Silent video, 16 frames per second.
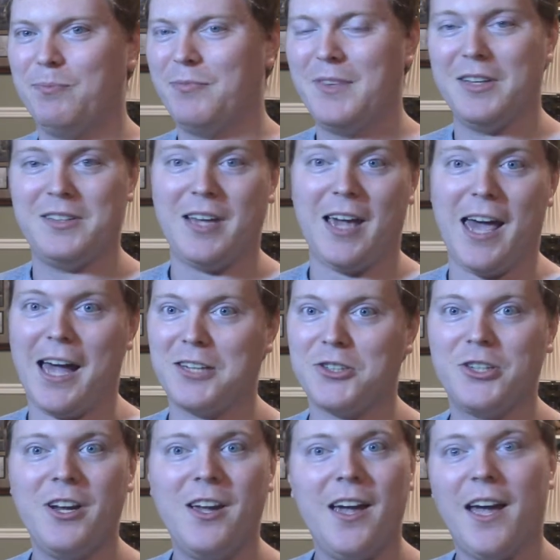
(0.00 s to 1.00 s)

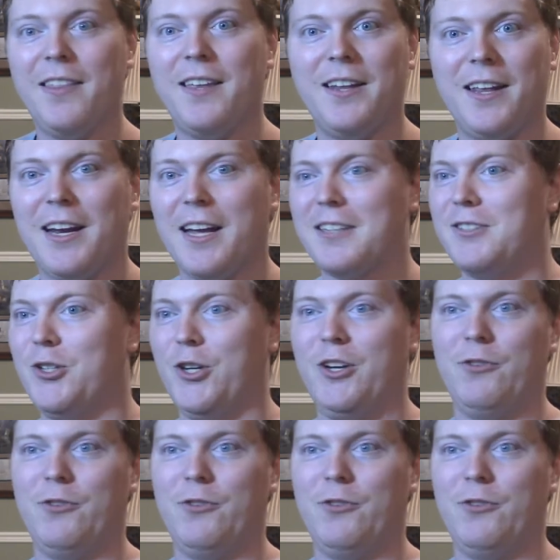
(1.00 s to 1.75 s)
Detach, and then the next turn,